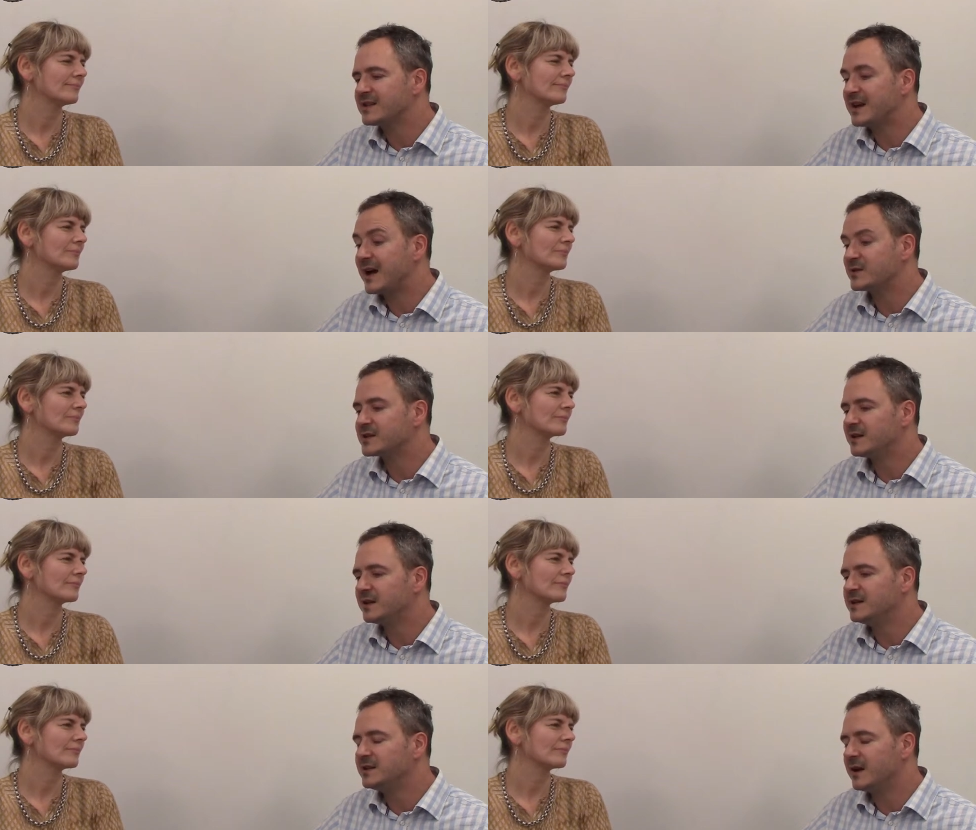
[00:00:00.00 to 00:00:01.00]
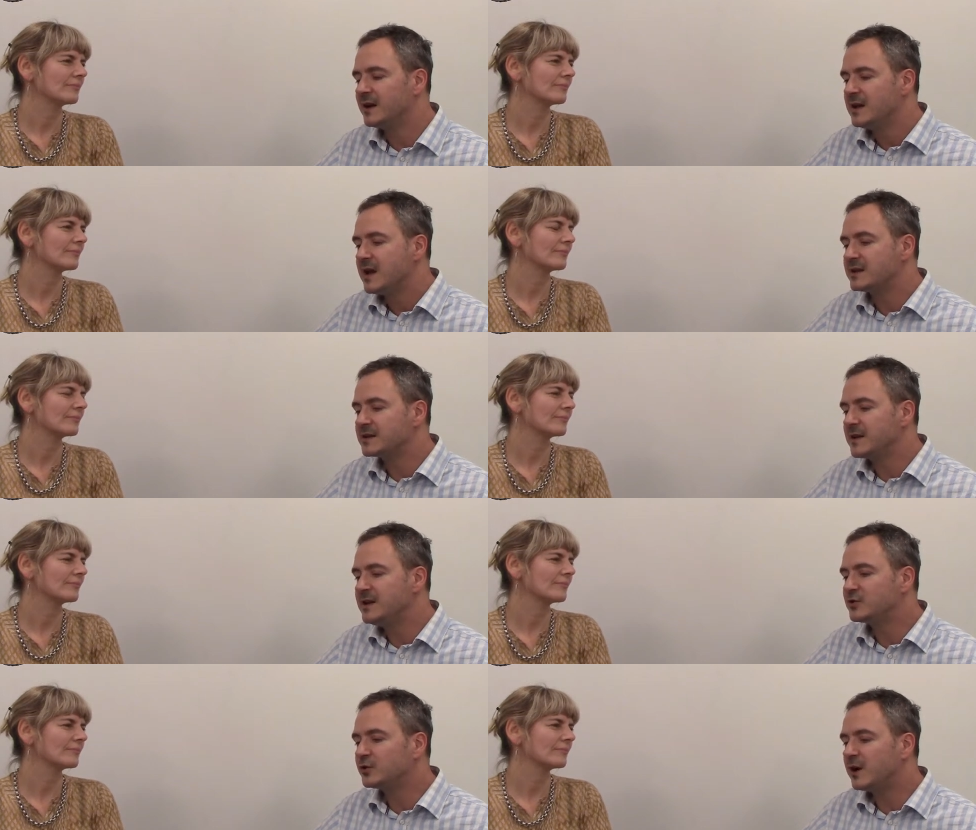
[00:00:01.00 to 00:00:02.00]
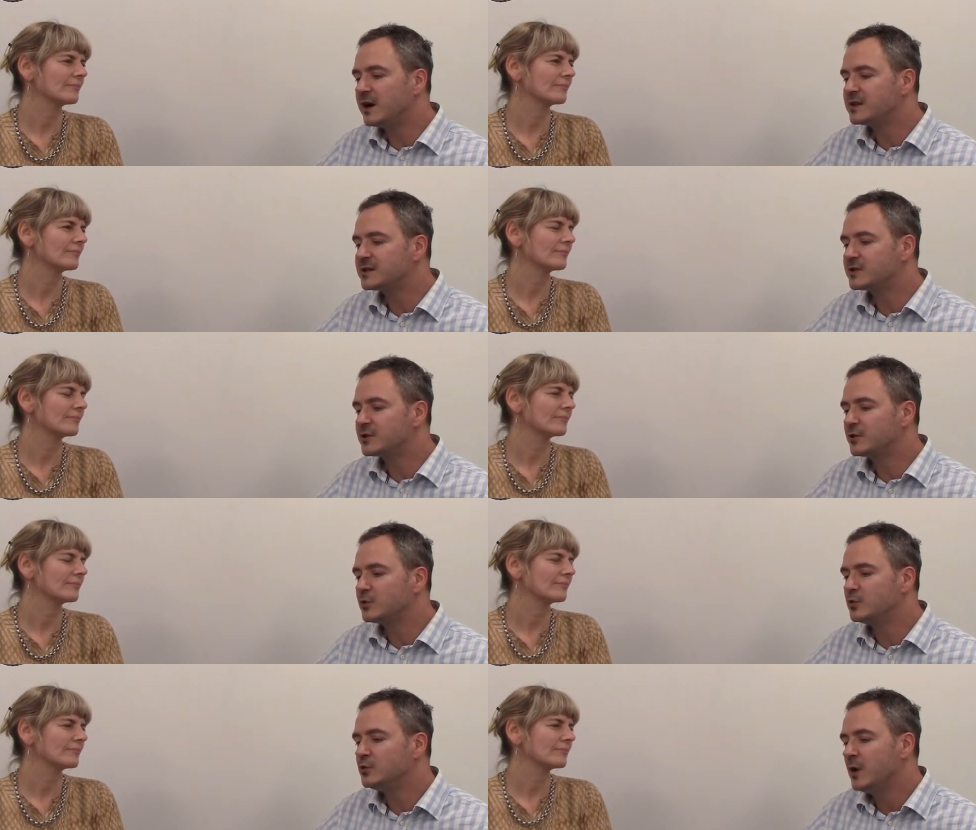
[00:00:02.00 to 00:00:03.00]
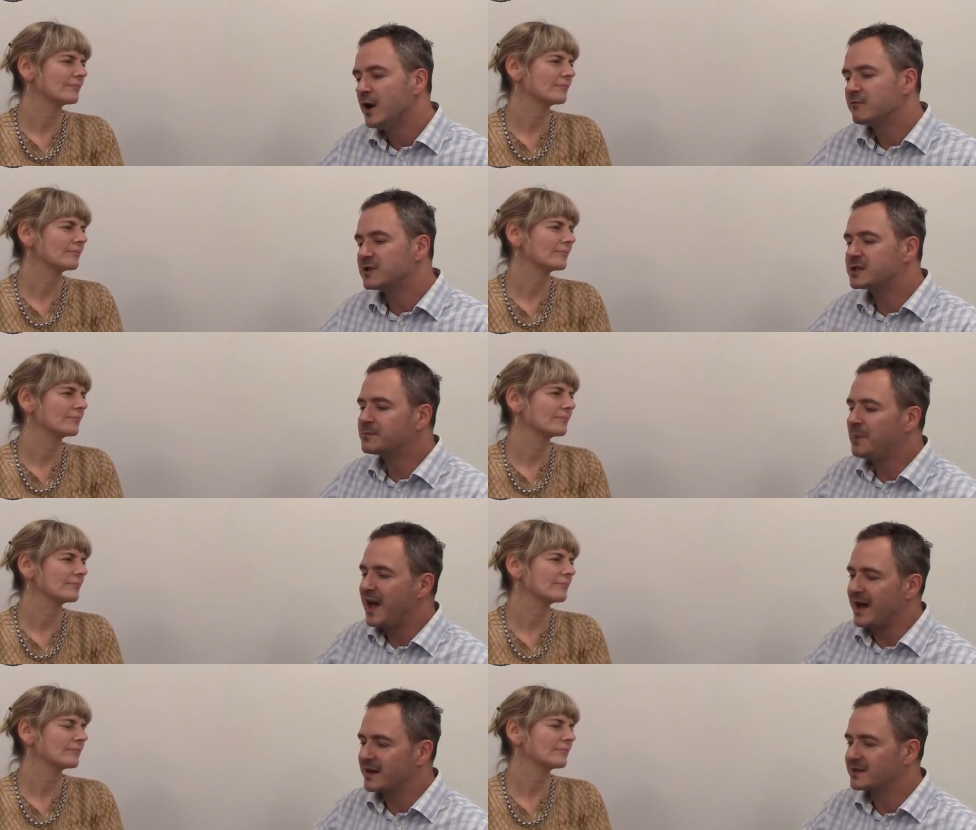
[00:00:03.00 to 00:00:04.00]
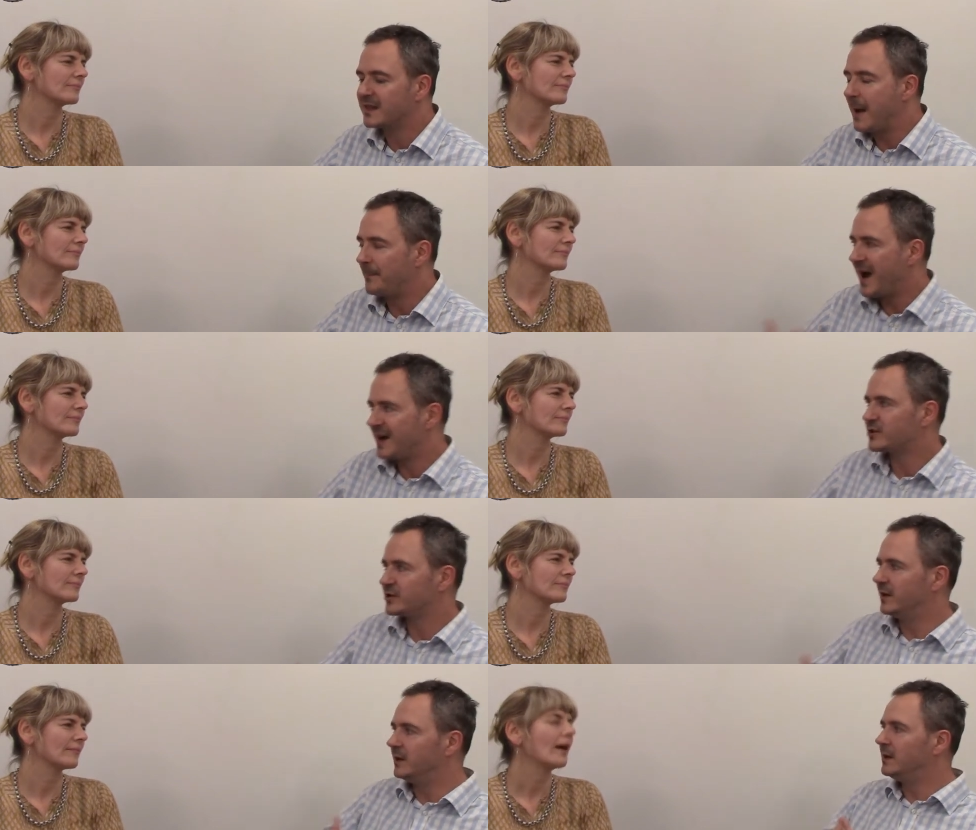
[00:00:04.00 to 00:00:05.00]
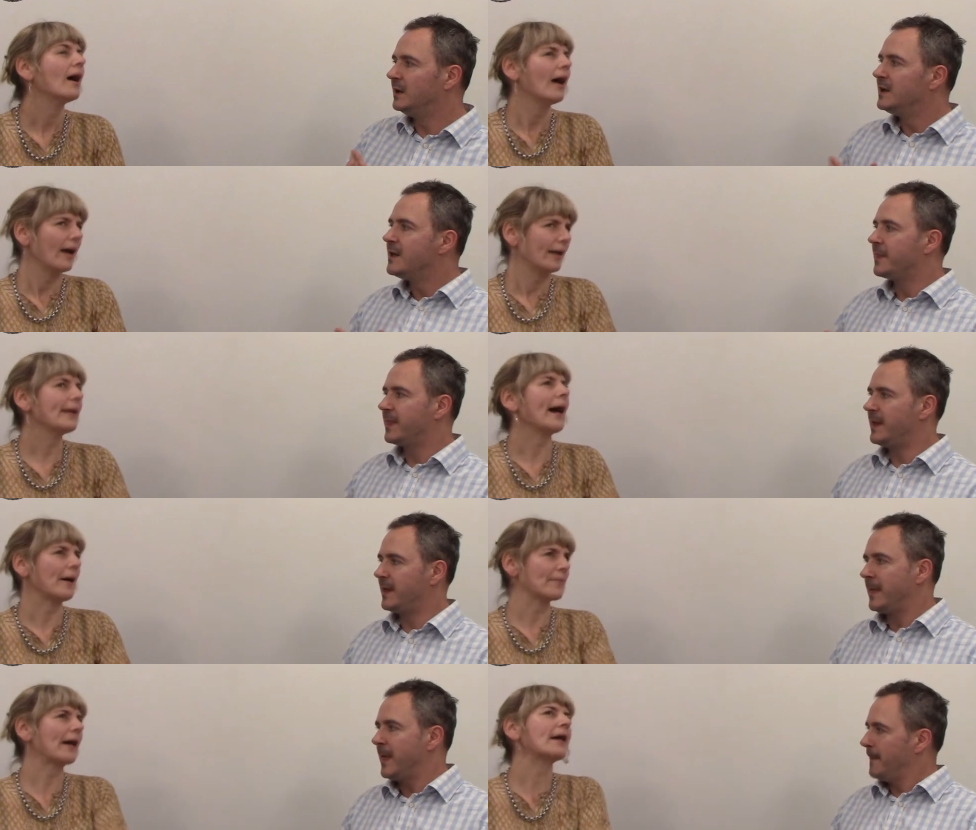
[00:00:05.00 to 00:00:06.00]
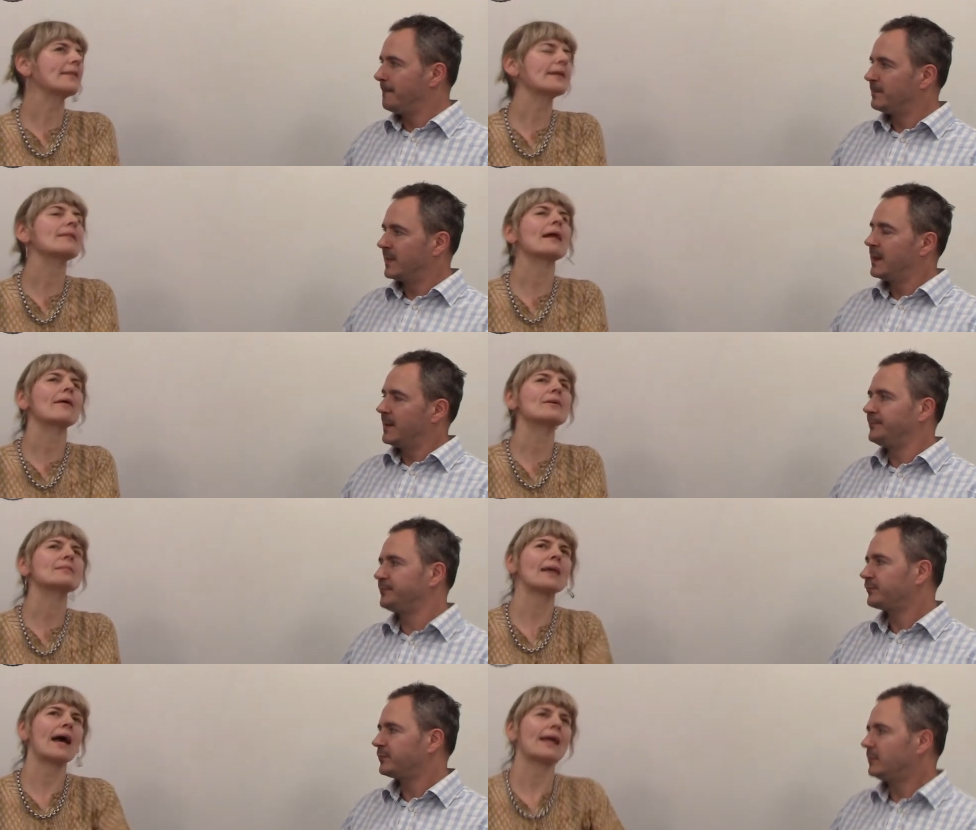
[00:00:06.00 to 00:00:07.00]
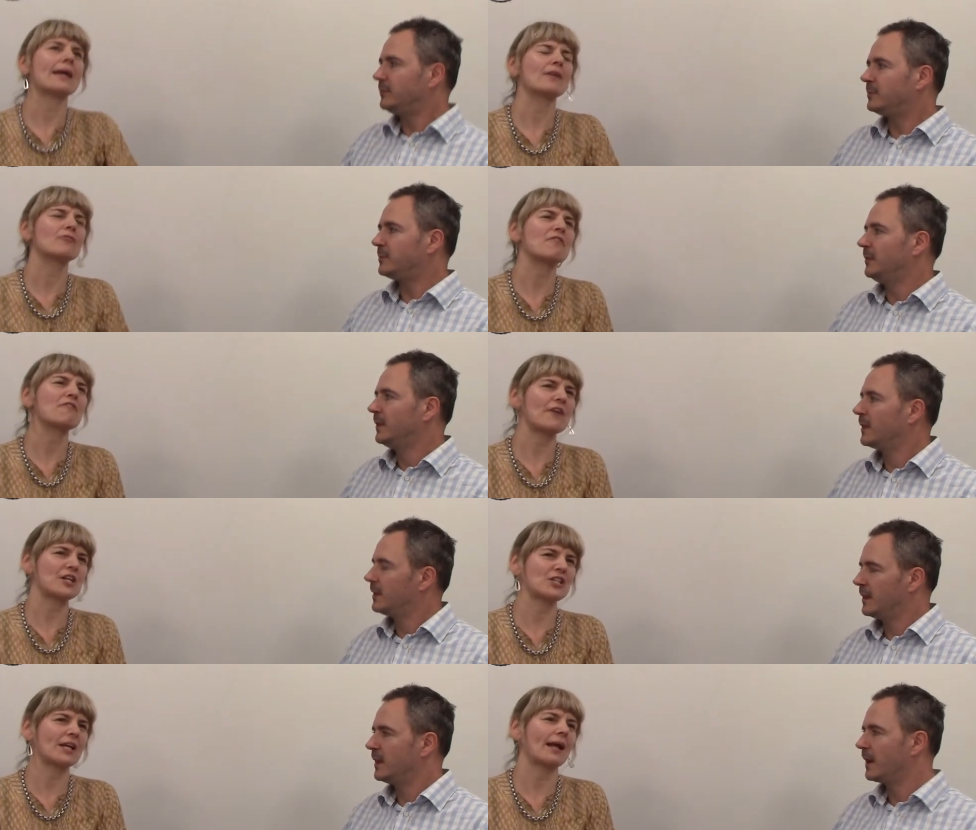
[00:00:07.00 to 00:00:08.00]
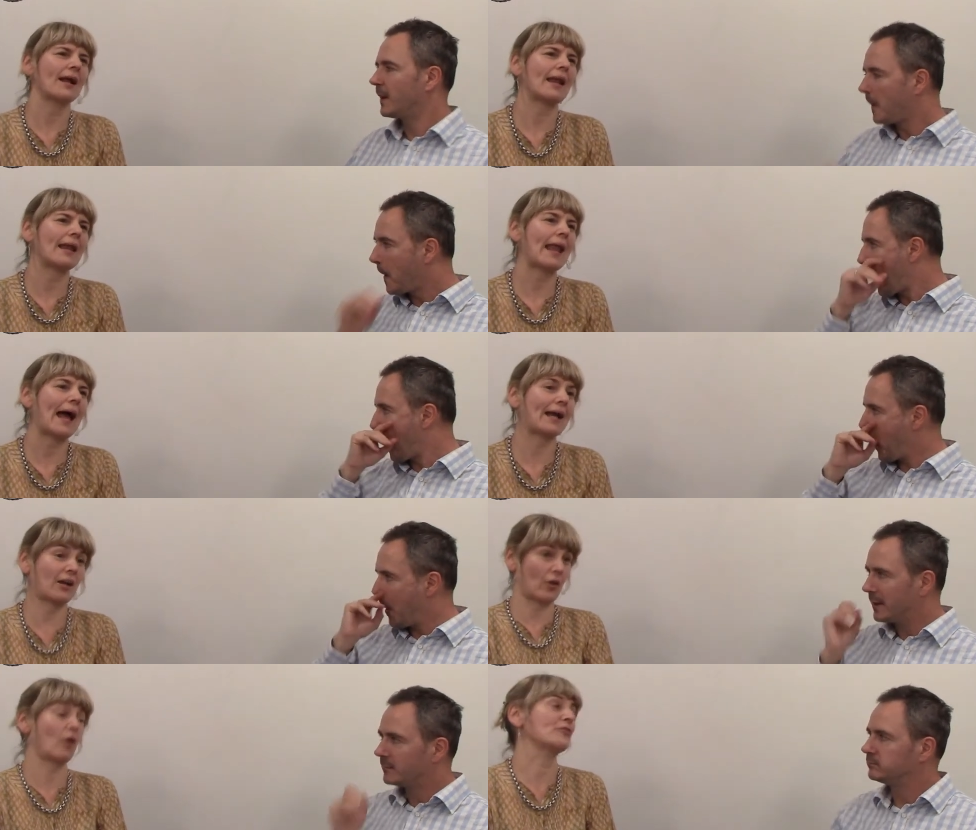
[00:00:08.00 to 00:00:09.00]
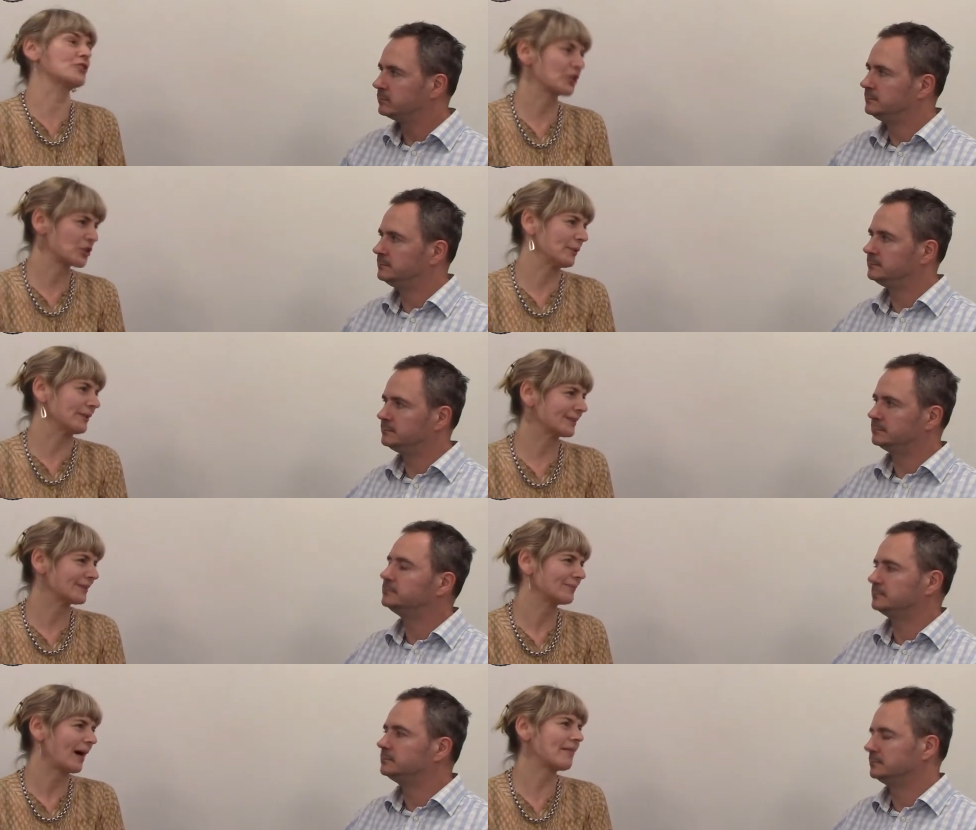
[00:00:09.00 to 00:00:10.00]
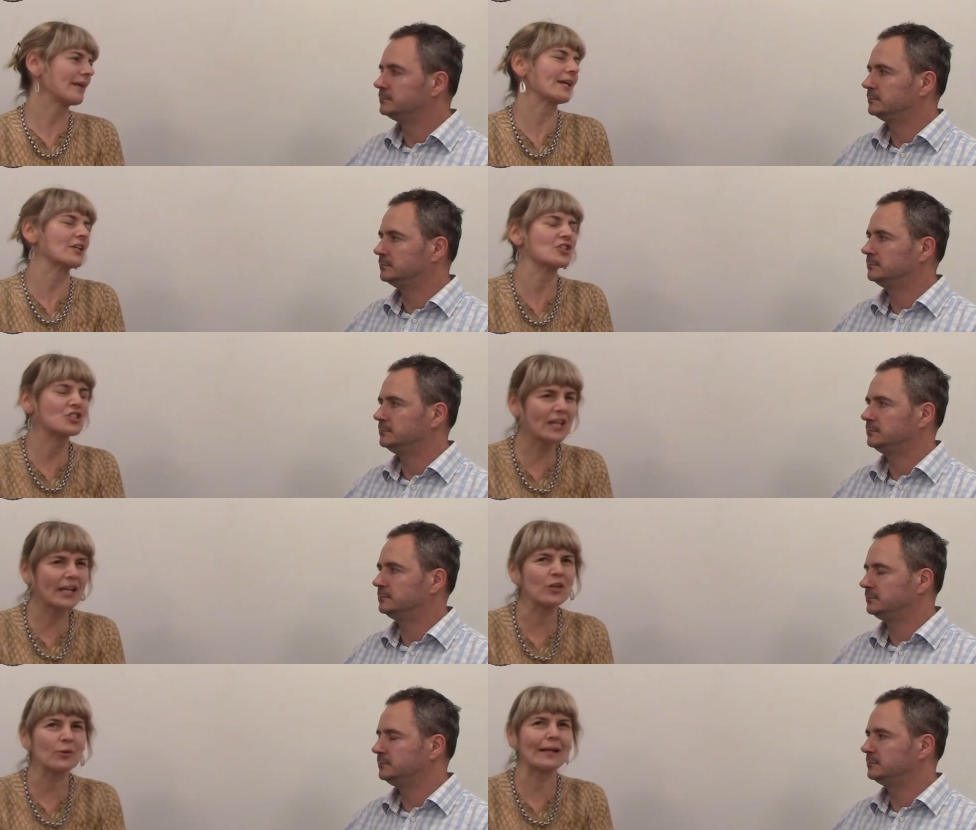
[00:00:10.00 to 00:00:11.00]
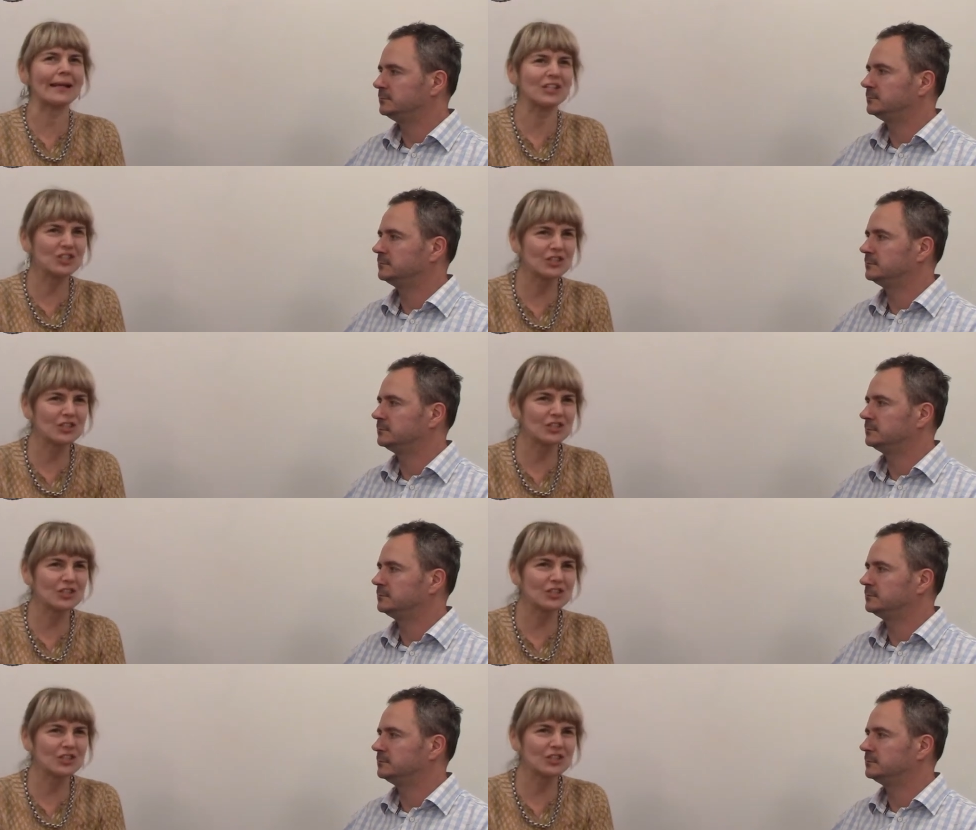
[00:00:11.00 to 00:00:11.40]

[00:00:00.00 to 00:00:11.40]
Speaker 1: as an outsider. And so he tries to respect that passion. Yeah, and I think there is a refreshing lack of judgment. I think he's genuinely